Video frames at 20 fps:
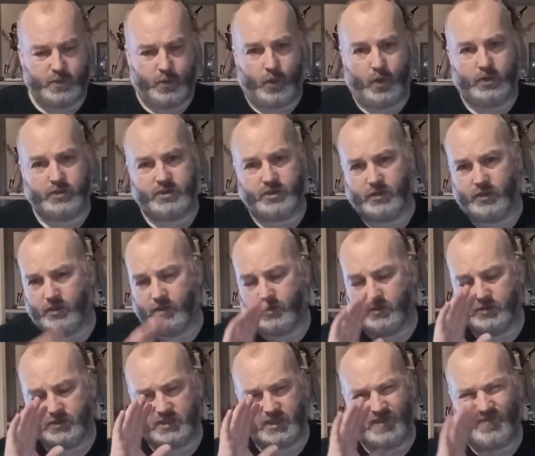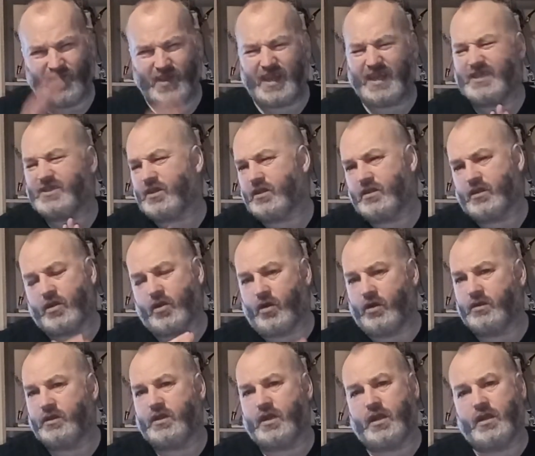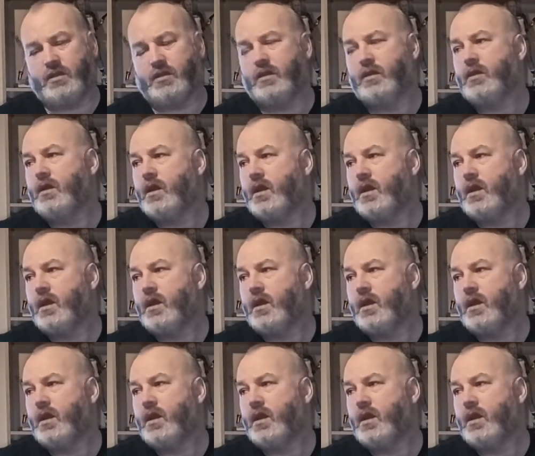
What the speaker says: watch-alongs, and various other content,